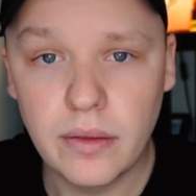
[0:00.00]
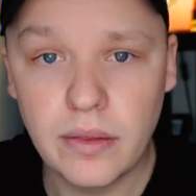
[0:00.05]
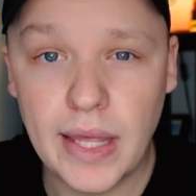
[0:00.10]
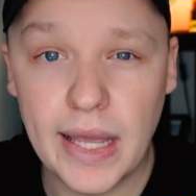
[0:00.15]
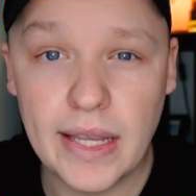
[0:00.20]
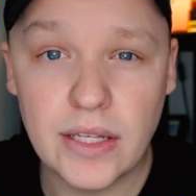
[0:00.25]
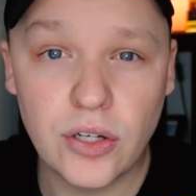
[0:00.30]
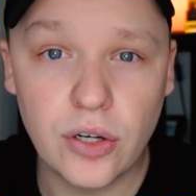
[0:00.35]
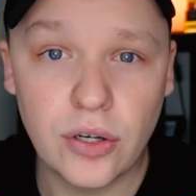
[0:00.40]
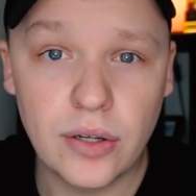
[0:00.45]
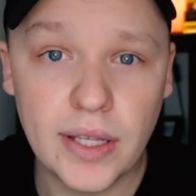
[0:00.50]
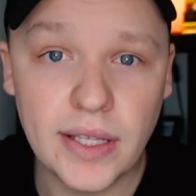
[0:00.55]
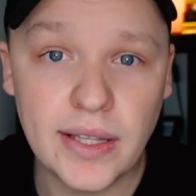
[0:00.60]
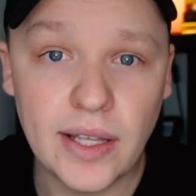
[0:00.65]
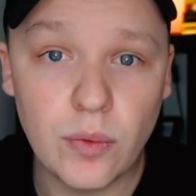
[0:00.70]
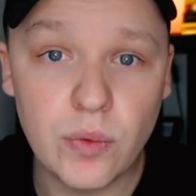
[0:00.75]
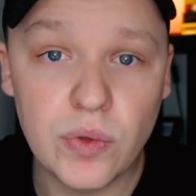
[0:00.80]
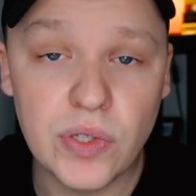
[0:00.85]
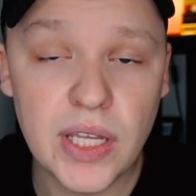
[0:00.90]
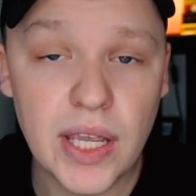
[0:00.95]
that is currently
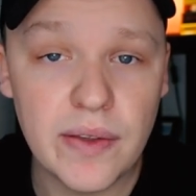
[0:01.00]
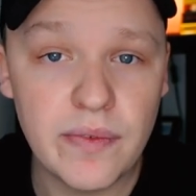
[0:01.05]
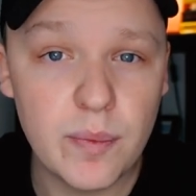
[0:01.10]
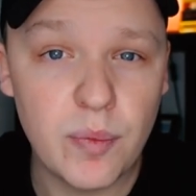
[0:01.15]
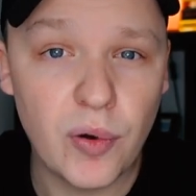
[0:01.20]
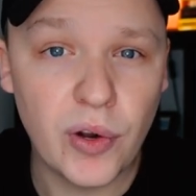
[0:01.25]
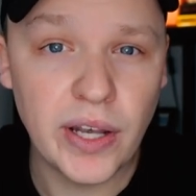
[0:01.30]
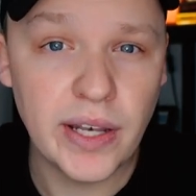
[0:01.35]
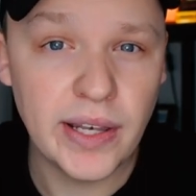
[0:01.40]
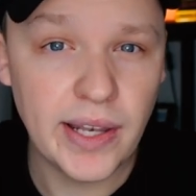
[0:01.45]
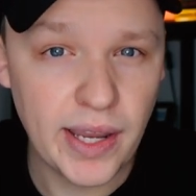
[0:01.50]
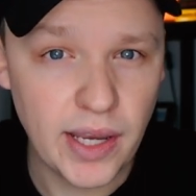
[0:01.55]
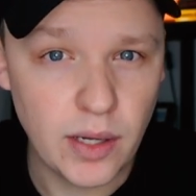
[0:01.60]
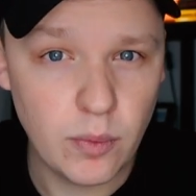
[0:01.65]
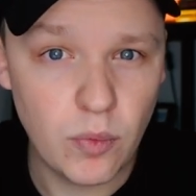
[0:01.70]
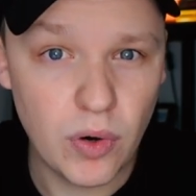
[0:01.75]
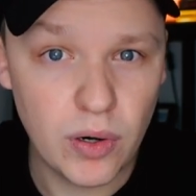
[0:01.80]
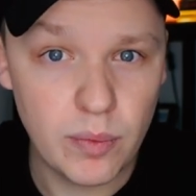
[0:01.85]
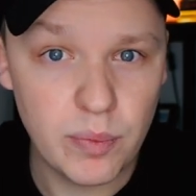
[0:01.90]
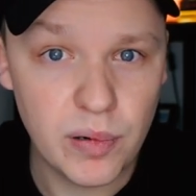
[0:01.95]
down
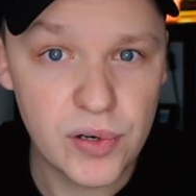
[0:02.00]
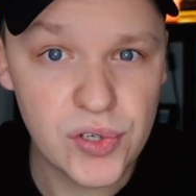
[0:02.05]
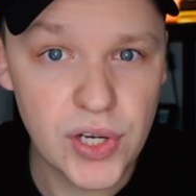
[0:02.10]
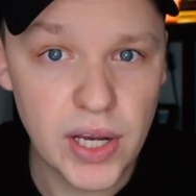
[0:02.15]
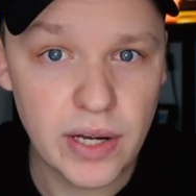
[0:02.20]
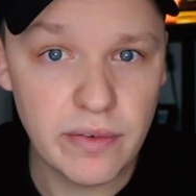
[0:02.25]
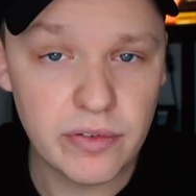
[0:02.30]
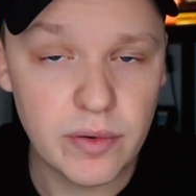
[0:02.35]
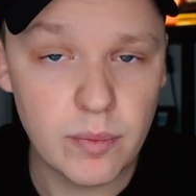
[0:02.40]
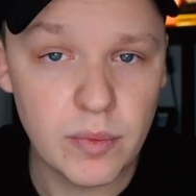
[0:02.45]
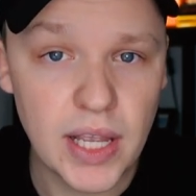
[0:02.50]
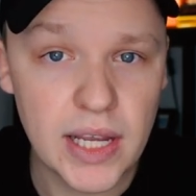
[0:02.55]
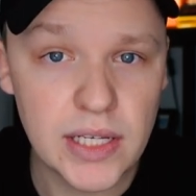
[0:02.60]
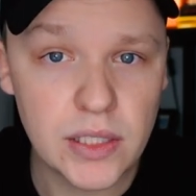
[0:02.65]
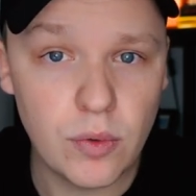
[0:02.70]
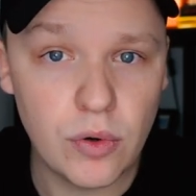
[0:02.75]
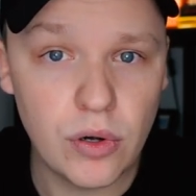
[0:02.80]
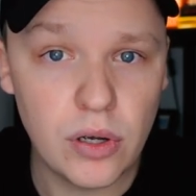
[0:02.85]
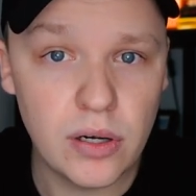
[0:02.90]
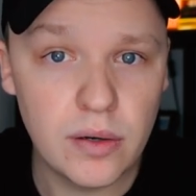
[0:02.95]
7.91% from
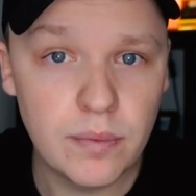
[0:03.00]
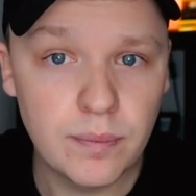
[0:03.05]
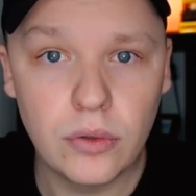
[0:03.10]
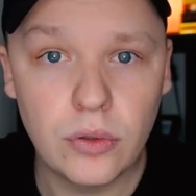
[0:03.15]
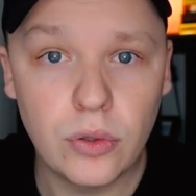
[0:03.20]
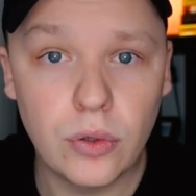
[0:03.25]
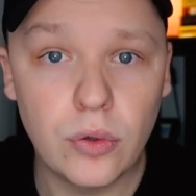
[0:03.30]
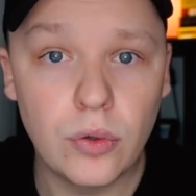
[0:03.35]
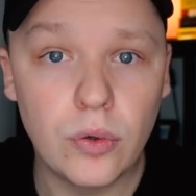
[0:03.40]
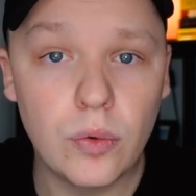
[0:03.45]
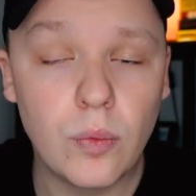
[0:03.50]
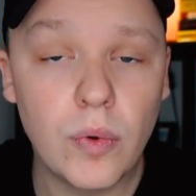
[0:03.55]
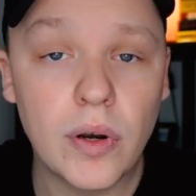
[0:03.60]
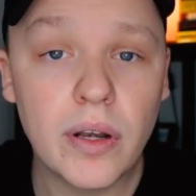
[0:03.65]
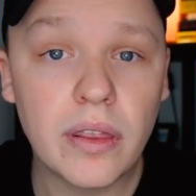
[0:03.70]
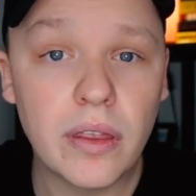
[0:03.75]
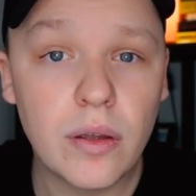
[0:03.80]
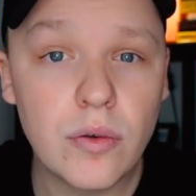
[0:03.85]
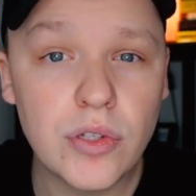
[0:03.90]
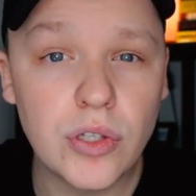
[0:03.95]
last quarter to
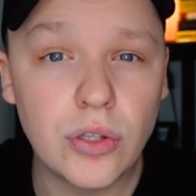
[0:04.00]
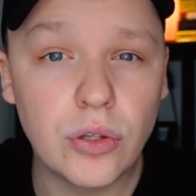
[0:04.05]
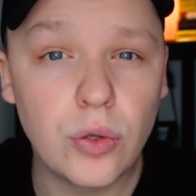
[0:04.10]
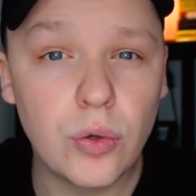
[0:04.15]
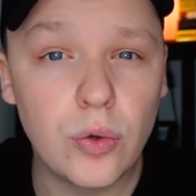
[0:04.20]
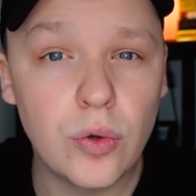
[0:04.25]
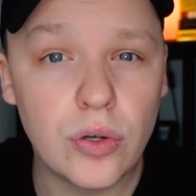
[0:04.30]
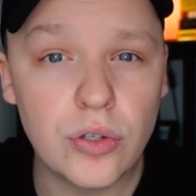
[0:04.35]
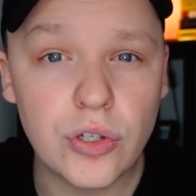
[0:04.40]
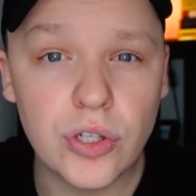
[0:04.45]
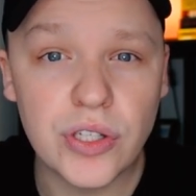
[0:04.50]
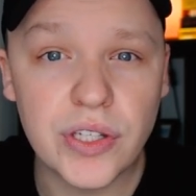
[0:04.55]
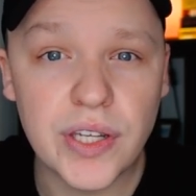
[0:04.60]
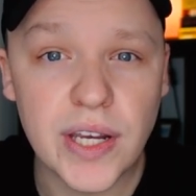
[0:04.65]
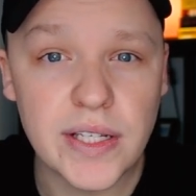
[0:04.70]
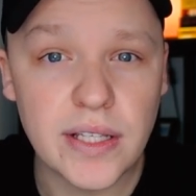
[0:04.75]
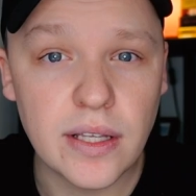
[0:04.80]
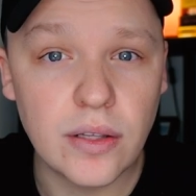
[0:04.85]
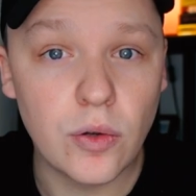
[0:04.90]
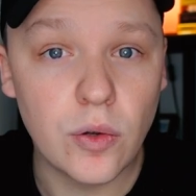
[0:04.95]

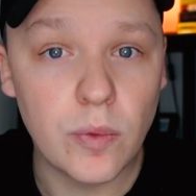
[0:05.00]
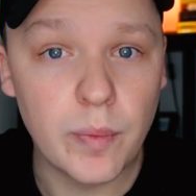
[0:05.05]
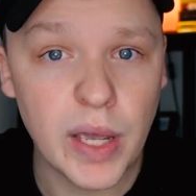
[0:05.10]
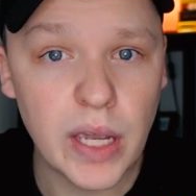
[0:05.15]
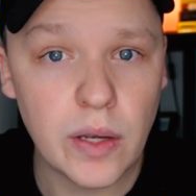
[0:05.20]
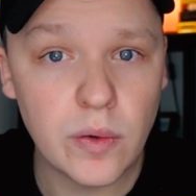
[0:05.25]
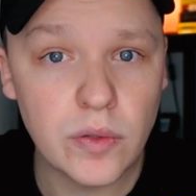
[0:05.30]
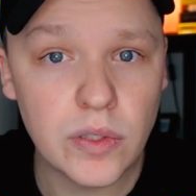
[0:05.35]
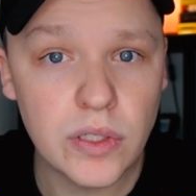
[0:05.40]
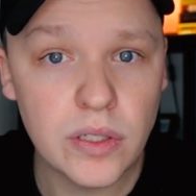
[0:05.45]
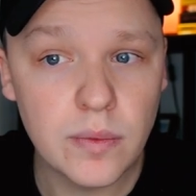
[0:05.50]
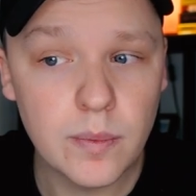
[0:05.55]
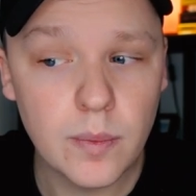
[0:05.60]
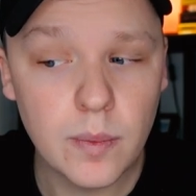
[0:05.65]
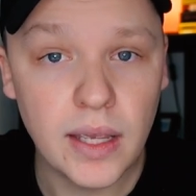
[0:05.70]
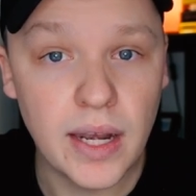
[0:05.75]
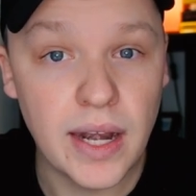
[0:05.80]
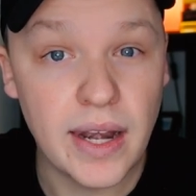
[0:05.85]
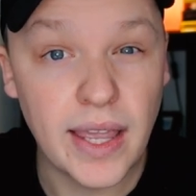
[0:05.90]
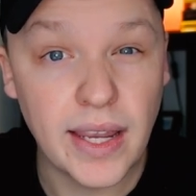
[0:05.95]

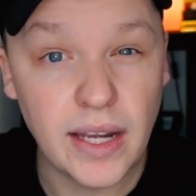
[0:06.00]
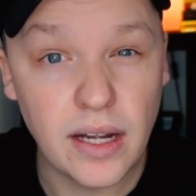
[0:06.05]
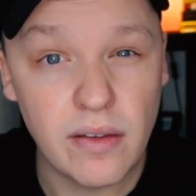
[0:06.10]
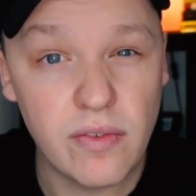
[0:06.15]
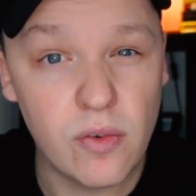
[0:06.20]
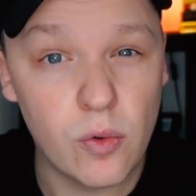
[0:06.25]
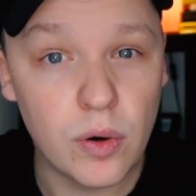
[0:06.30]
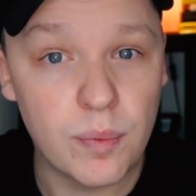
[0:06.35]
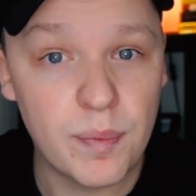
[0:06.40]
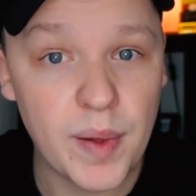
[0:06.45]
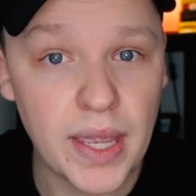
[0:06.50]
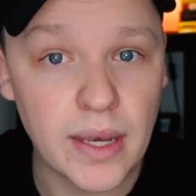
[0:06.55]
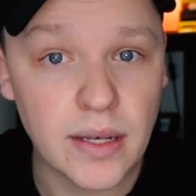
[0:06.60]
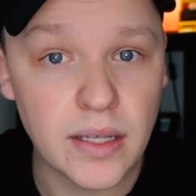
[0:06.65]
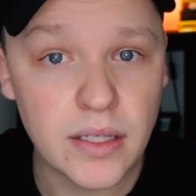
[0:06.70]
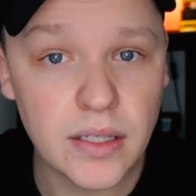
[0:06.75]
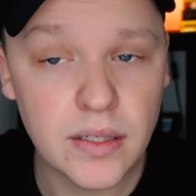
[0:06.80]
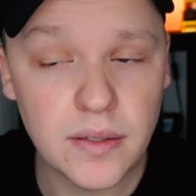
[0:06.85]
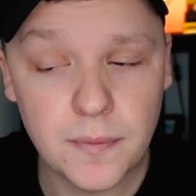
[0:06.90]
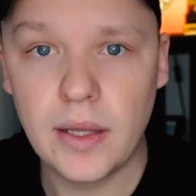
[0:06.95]

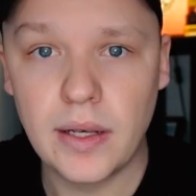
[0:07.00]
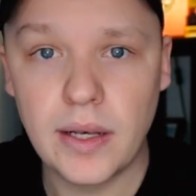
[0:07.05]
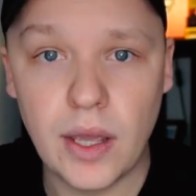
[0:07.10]
£1,262.94.